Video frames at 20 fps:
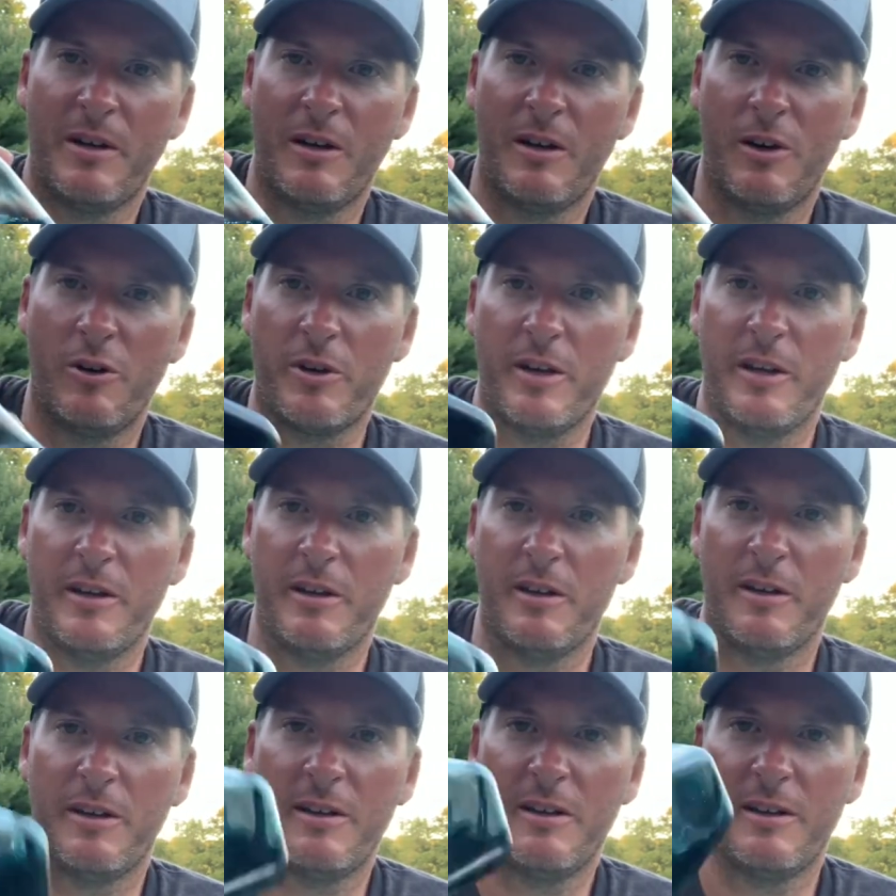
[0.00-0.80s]
Okay,
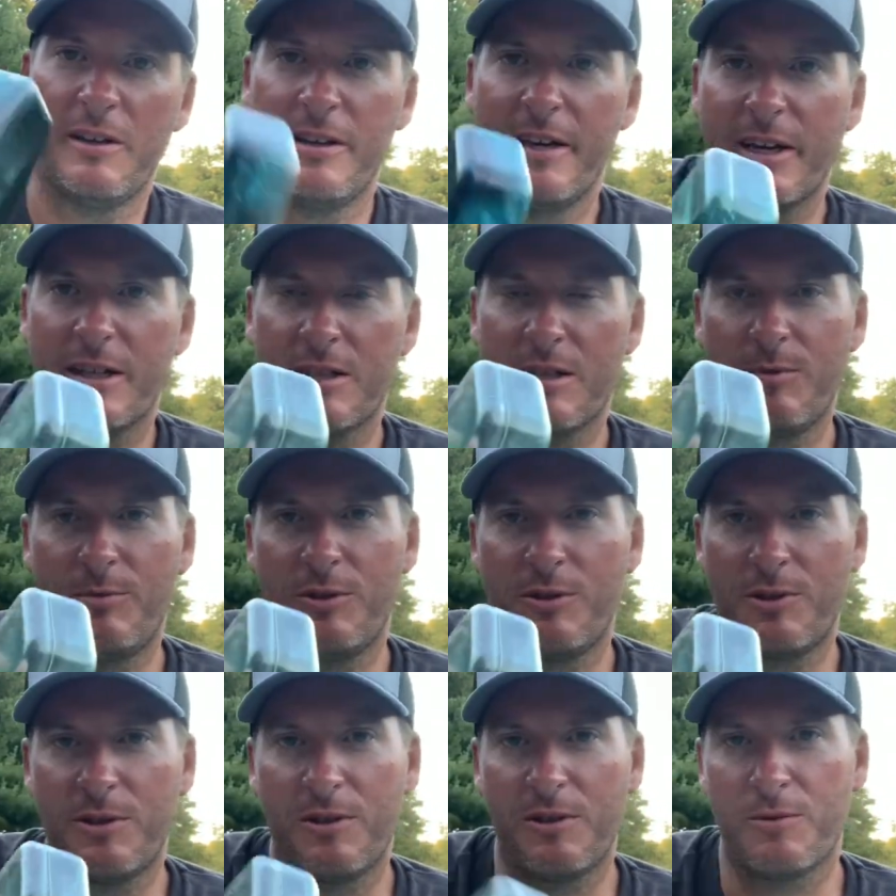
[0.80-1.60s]
next time you
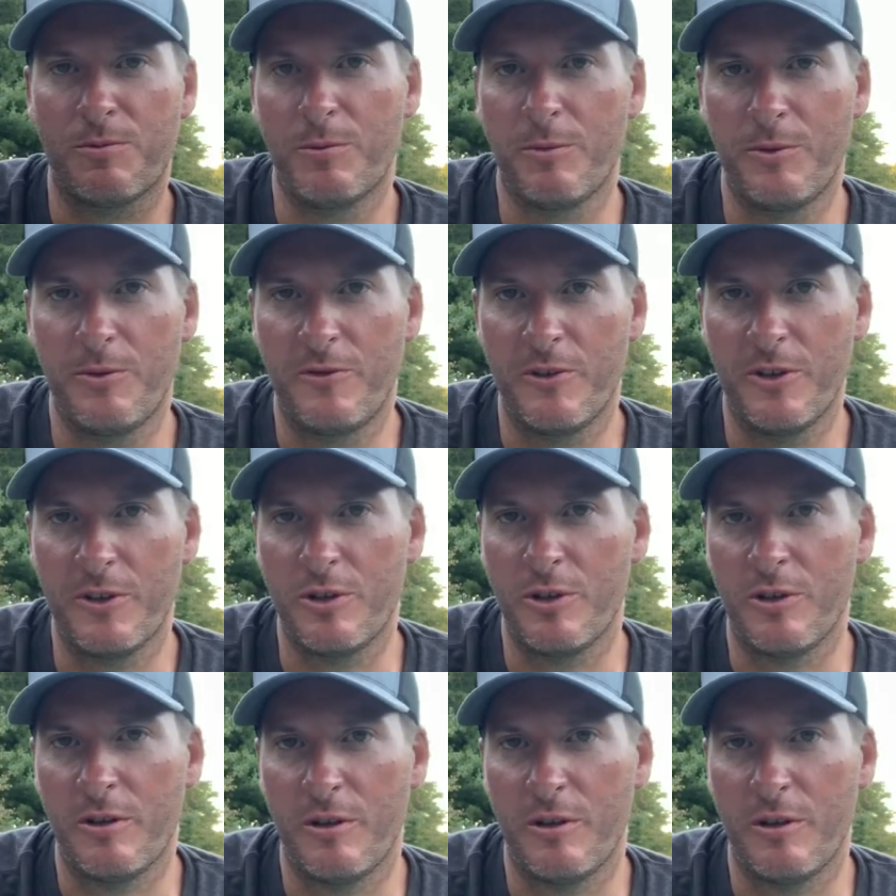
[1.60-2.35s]
see us, we'll be fishing.